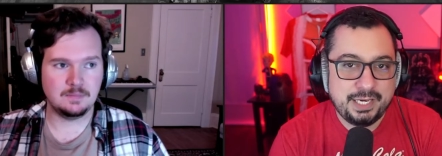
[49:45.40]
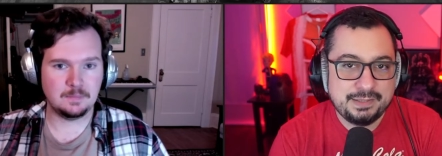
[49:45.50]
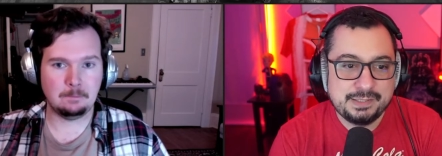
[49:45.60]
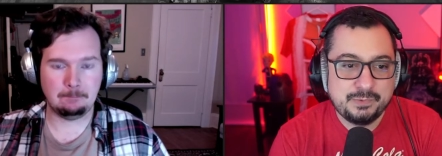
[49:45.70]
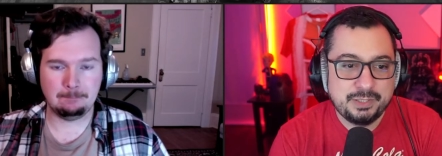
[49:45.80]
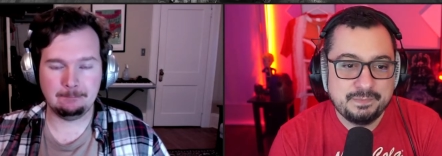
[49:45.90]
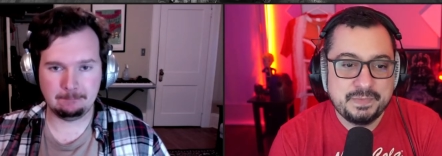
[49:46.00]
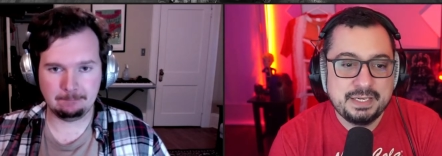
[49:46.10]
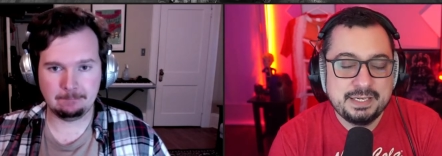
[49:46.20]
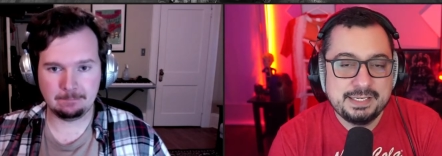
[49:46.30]
Speaker 1: at this point
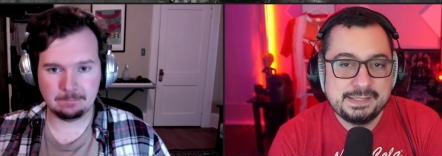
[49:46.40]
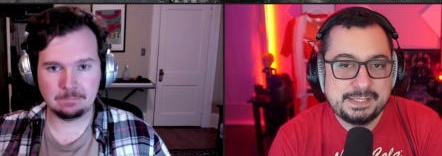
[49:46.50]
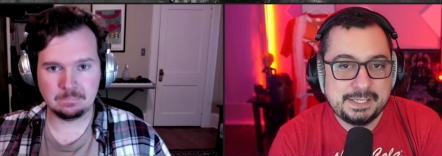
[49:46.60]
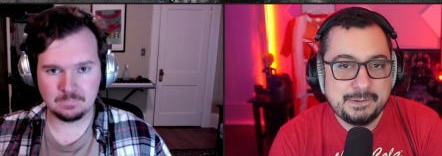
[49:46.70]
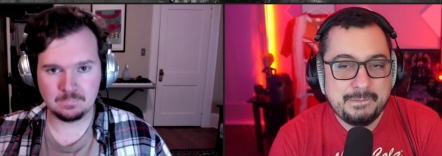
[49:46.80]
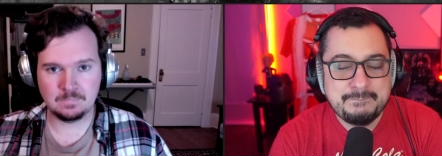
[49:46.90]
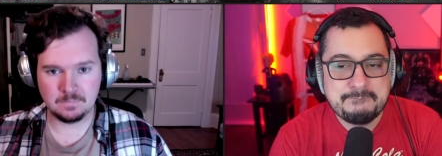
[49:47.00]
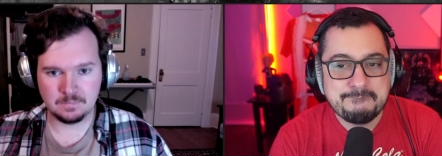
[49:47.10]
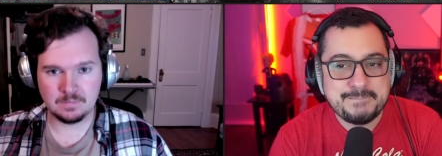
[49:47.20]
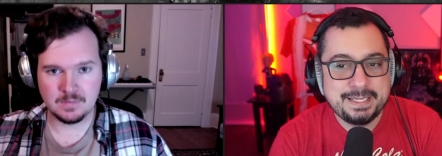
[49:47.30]
so
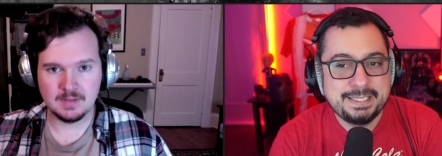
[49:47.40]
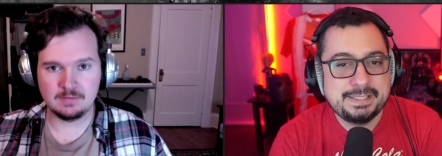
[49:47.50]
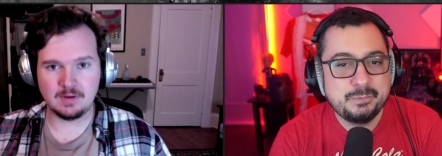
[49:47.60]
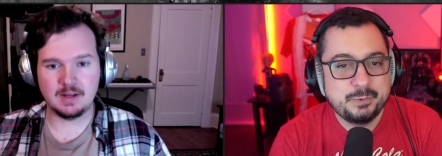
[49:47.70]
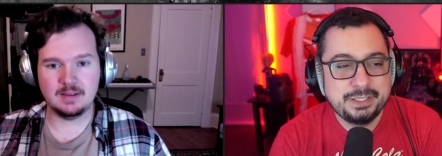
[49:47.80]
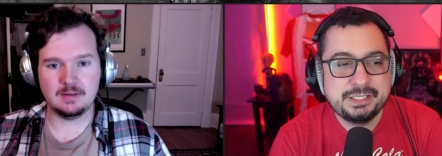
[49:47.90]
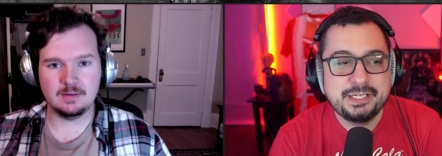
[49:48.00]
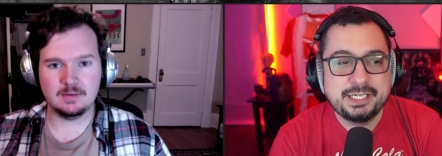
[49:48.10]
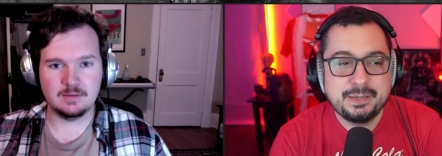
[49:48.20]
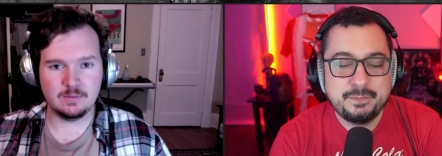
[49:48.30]
it's right. it's
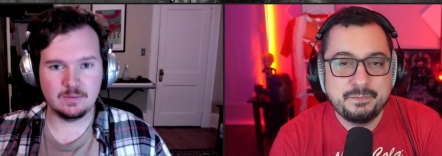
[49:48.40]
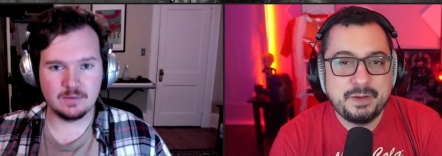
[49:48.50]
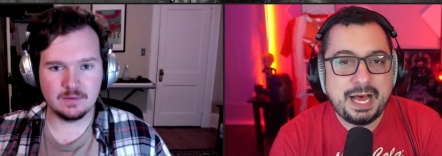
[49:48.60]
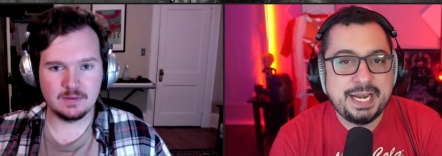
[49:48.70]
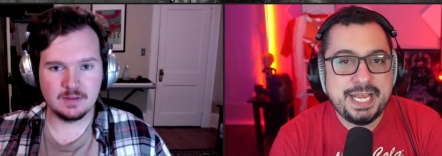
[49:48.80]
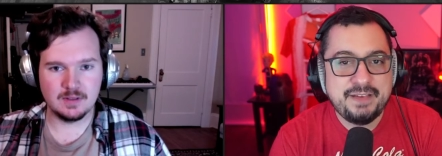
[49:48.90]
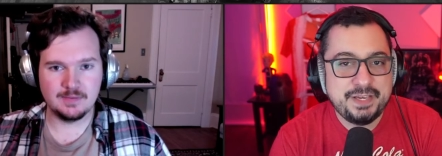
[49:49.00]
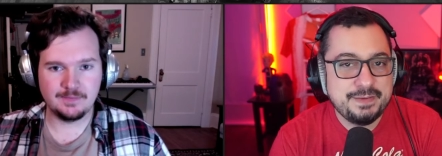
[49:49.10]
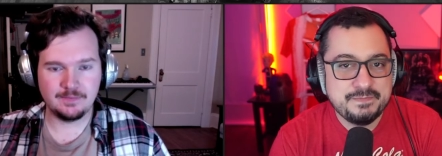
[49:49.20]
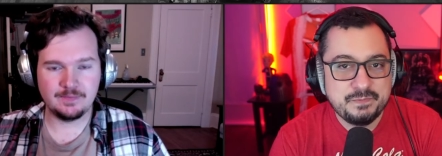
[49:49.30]
going to come hot and
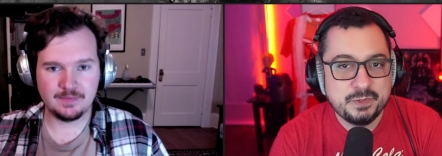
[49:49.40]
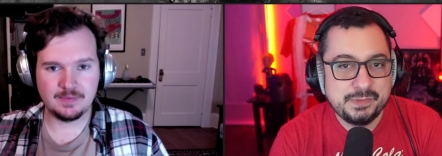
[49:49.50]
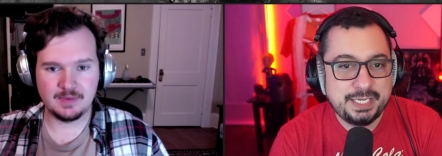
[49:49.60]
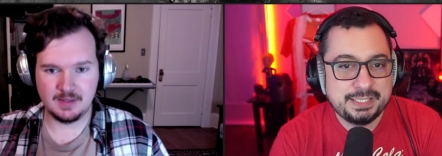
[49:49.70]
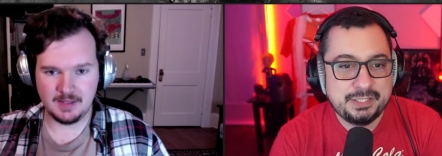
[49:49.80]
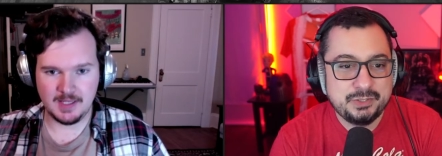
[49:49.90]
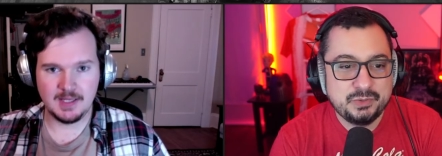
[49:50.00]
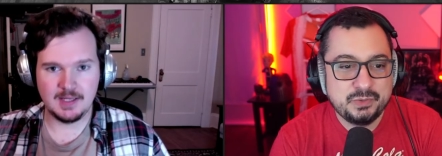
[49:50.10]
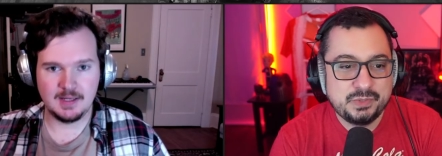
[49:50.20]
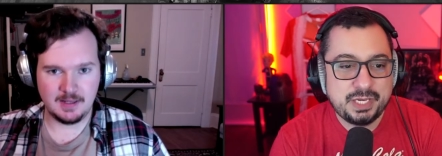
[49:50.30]
heavy once we get
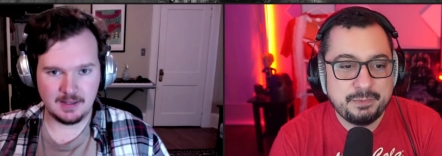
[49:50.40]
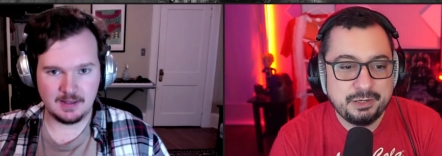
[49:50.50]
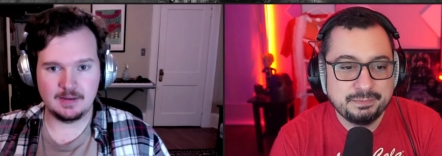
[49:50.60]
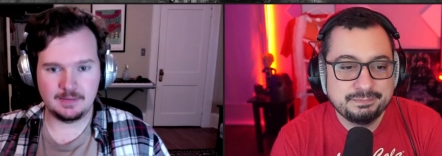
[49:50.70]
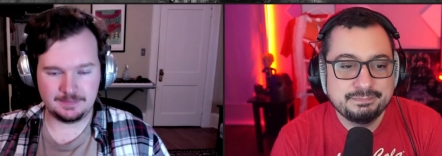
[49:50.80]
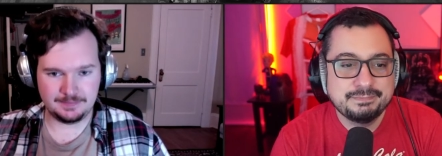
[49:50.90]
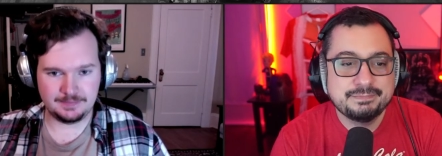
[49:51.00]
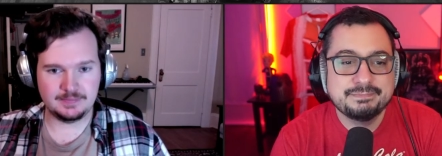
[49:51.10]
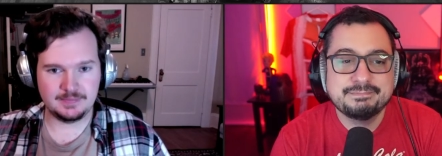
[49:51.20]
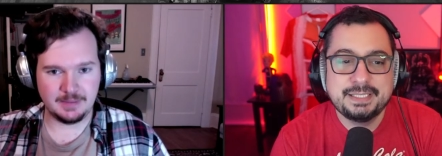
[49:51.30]
to summer
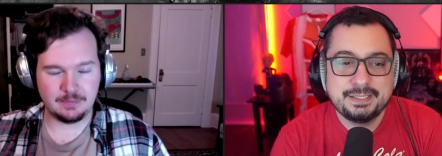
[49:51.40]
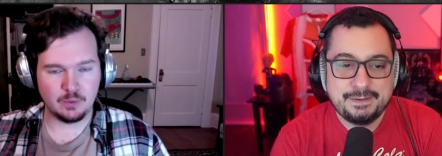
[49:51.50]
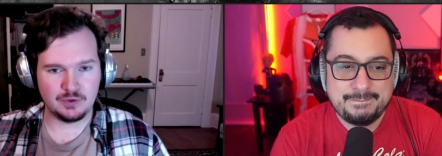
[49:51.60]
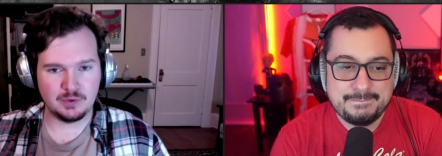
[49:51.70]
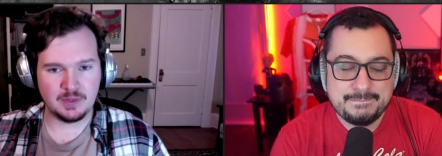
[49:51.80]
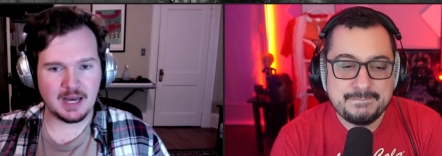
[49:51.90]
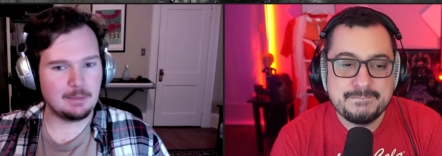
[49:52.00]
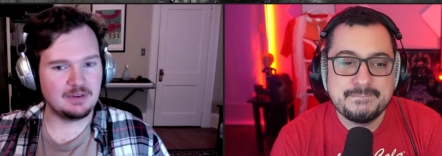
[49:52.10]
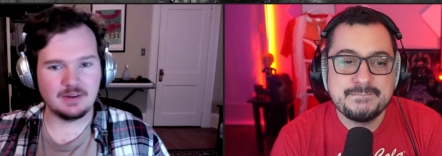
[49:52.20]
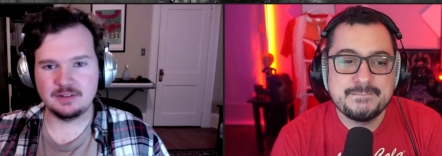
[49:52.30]
Speaker 2: Yep, we're doing
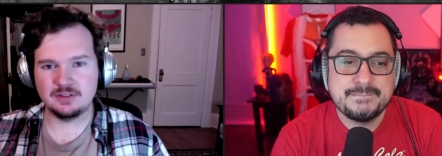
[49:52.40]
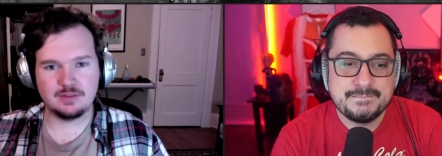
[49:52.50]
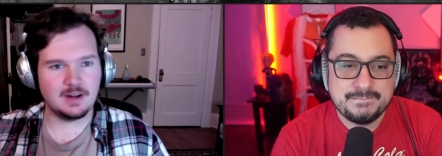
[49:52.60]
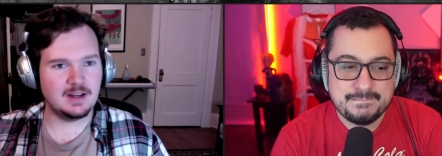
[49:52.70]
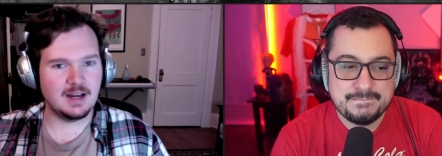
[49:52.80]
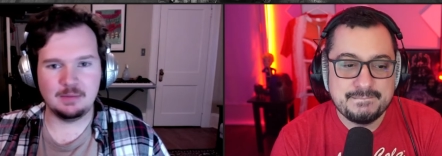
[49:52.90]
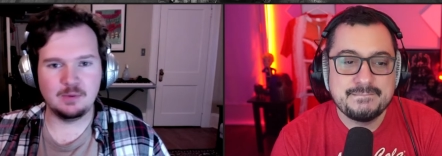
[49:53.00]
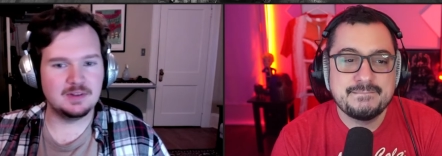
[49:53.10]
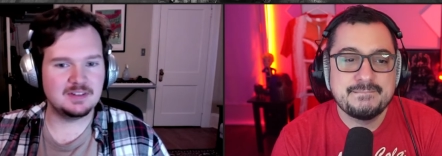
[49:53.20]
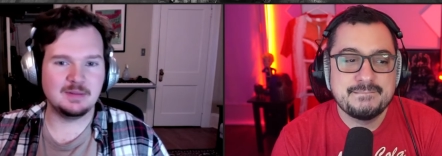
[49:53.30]
appetizers right now,
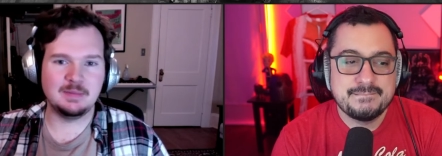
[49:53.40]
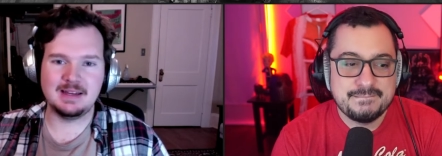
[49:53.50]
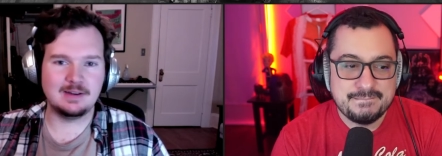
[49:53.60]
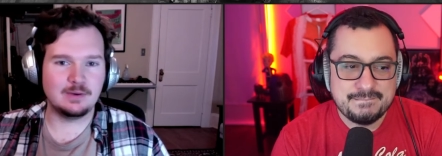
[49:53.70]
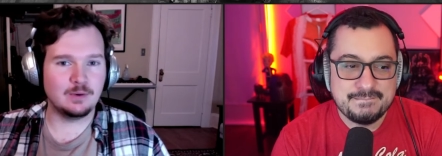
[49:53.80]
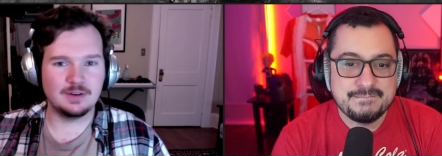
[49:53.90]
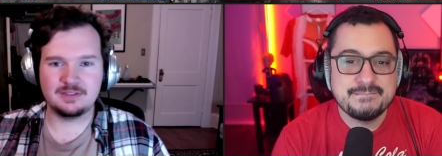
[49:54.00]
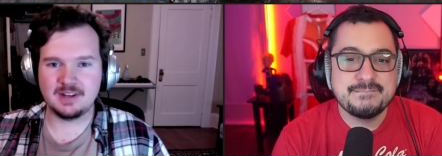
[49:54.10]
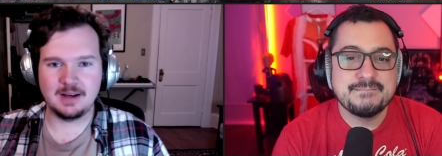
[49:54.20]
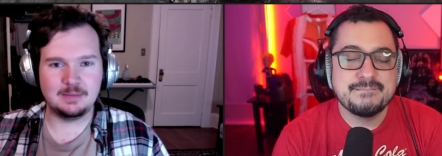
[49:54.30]
but once the main
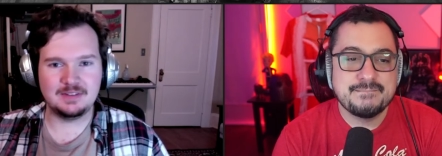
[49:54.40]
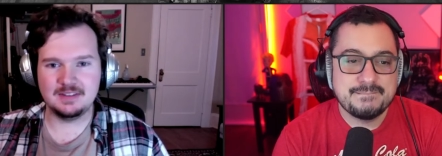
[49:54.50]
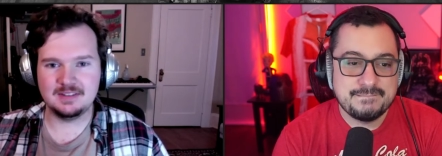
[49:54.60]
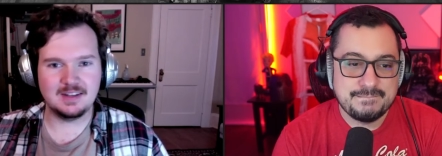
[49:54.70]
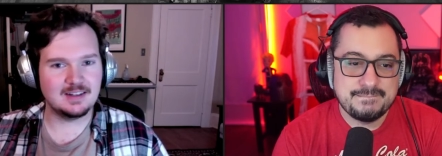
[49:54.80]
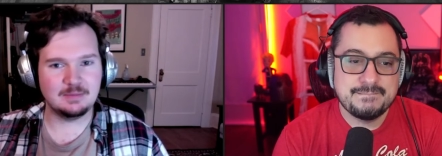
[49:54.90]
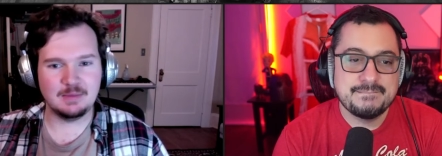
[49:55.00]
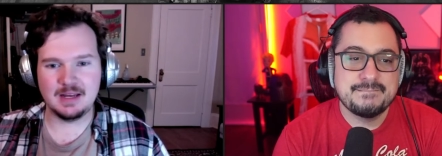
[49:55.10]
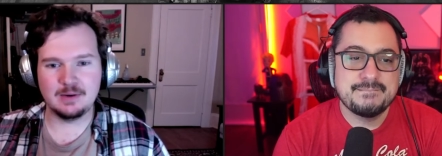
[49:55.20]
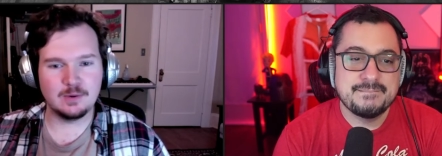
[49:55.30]
course comes, it's like
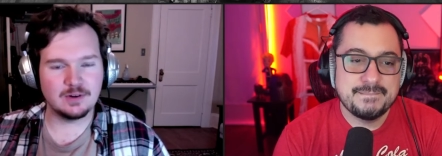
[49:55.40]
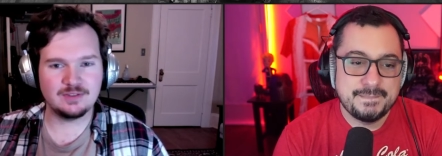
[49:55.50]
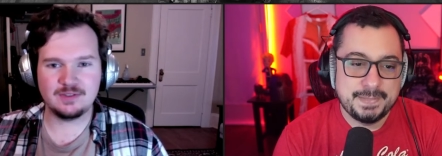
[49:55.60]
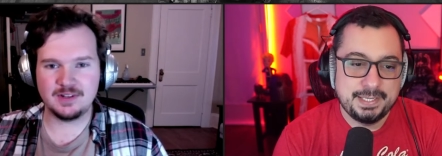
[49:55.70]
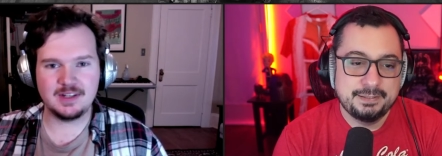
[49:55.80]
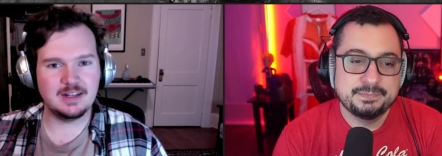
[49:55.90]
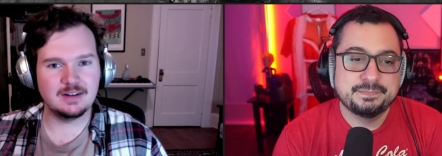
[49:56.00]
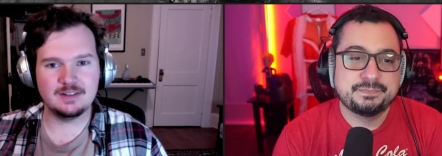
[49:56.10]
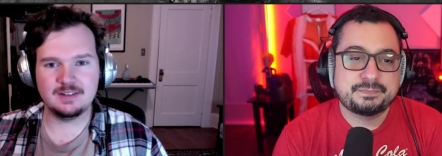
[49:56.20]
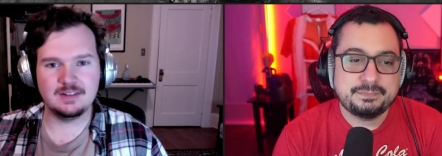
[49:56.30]
main mm-hmm. course for
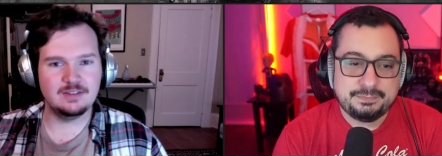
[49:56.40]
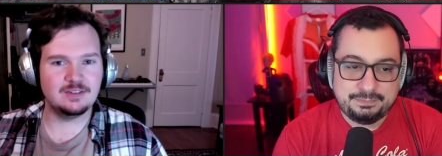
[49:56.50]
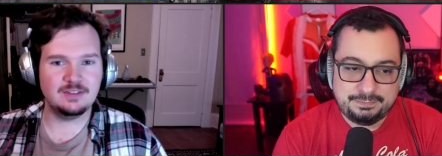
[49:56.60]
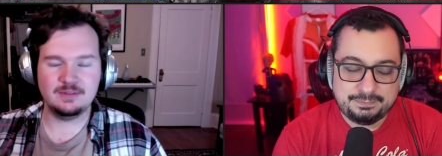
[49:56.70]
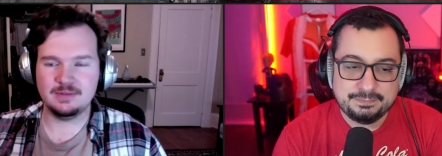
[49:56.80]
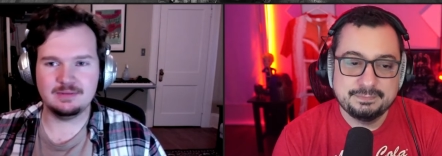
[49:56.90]
years, and you just